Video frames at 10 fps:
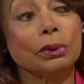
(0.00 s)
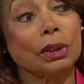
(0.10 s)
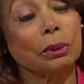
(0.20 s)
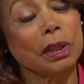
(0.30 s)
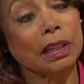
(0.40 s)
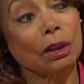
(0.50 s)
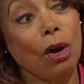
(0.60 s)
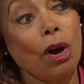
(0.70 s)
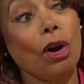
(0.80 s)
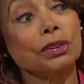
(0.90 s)
we can
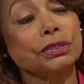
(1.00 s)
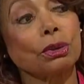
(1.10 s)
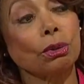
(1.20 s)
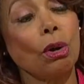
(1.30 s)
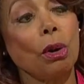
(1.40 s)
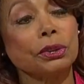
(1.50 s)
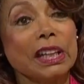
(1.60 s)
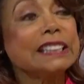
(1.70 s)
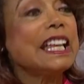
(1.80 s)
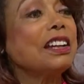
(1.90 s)
all also grow old.
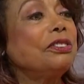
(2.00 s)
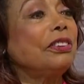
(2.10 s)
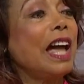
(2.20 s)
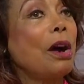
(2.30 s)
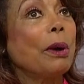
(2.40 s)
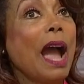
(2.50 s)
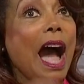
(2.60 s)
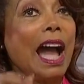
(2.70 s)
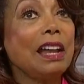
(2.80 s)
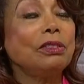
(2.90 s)
It's like a flower.
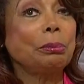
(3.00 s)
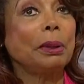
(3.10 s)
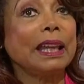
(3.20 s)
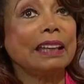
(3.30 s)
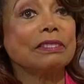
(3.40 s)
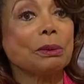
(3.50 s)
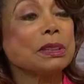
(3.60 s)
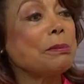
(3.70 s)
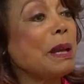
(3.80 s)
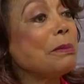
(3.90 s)
I have a plant that was
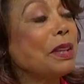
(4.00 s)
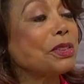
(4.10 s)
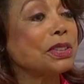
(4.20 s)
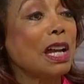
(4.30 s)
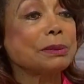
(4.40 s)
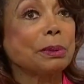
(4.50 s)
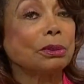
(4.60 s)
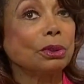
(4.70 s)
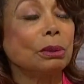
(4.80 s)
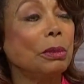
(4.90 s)
in my mother's
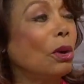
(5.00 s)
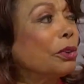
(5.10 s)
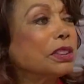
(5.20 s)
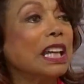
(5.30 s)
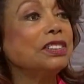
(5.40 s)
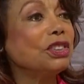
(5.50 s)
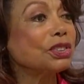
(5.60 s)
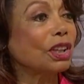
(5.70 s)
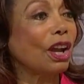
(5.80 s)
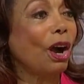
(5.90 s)
hospital room over 10
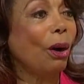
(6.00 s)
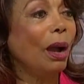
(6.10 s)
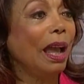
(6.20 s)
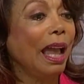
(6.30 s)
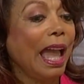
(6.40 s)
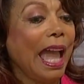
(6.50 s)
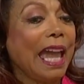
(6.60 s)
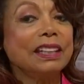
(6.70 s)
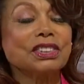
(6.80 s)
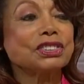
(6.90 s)
years ago. Yeah.
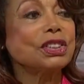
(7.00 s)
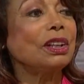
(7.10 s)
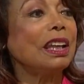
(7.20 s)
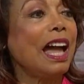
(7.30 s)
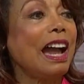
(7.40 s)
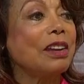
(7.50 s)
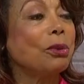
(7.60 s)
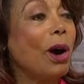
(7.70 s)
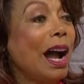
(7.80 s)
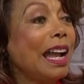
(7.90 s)
And it's still alive.
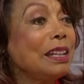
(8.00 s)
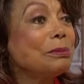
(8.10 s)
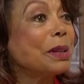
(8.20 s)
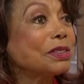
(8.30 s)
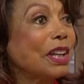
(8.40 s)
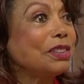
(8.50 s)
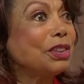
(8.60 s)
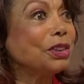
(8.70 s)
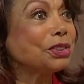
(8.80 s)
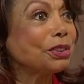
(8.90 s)
Why? Because I
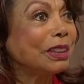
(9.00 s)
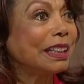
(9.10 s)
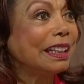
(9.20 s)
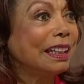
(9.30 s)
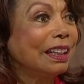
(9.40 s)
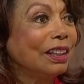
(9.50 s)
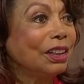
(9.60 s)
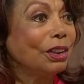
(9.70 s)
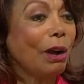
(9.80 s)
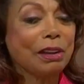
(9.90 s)
nurture it.
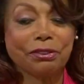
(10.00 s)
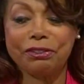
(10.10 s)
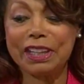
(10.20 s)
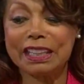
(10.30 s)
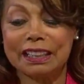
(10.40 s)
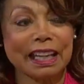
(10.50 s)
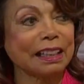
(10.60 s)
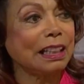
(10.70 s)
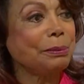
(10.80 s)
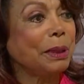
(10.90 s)
You know, I feed it, I
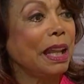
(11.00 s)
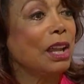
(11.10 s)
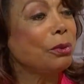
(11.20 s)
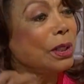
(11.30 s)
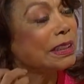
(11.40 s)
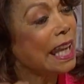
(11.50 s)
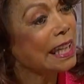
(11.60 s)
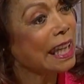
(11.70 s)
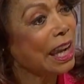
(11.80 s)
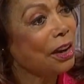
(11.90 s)
clip it. If we take
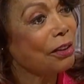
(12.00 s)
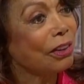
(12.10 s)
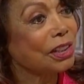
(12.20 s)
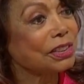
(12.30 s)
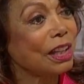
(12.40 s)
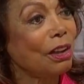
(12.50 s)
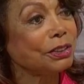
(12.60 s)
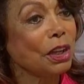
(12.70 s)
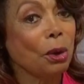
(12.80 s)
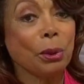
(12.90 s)
care of
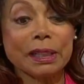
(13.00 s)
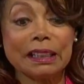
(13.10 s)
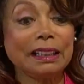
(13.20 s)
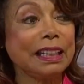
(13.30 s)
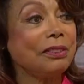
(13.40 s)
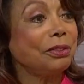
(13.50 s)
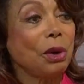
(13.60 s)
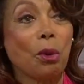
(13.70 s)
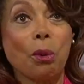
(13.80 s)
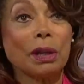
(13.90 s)
ourselves, we can live
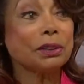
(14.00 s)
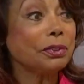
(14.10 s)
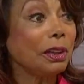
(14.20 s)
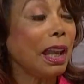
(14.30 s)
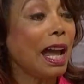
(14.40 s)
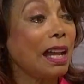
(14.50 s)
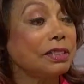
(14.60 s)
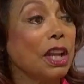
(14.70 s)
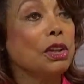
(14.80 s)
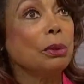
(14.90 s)
wonderful lives.
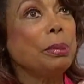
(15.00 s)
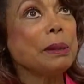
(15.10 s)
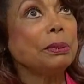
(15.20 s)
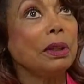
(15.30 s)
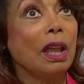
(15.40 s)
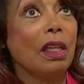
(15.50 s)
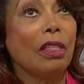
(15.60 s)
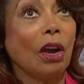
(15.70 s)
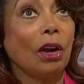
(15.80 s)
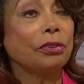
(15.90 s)
You know, people
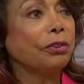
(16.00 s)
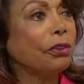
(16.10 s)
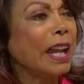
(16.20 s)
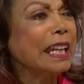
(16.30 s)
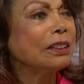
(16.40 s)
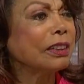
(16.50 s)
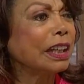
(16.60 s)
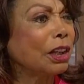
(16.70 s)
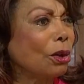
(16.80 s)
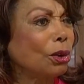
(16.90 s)
are afraid of
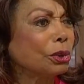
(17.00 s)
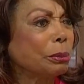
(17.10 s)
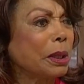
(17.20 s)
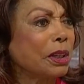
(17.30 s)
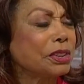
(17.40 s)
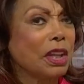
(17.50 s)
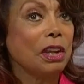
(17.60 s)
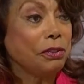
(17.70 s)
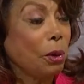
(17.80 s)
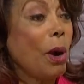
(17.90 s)
getting older because
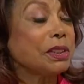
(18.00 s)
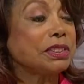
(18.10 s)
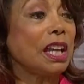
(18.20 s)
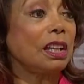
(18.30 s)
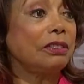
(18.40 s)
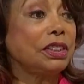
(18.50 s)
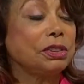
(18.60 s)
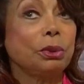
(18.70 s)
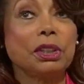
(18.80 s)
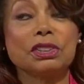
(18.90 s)
if you watch
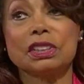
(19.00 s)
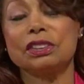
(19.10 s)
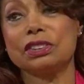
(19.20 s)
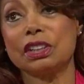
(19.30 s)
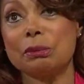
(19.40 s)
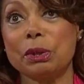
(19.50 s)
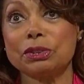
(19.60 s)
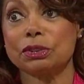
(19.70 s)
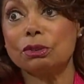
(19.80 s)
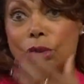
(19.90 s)
television, what do you see? You see
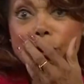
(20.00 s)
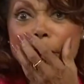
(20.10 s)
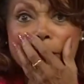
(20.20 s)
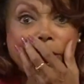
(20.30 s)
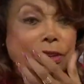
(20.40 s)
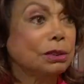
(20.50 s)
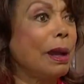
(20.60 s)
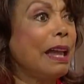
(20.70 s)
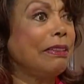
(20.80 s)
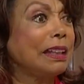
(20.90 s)
commercials. Oh my goodness, do I
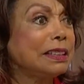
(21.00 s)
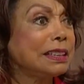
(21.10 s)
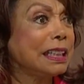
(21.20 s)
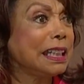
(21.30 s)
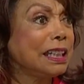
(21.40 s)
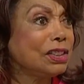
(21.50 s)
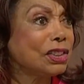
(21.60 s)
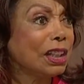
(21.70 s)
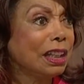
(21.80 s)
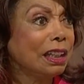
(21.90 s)
have that yeah, disease?
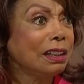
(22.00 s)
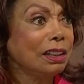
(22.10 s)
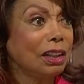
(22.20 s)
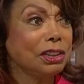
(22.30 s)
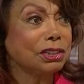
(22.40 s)
Yeah, you. You know, you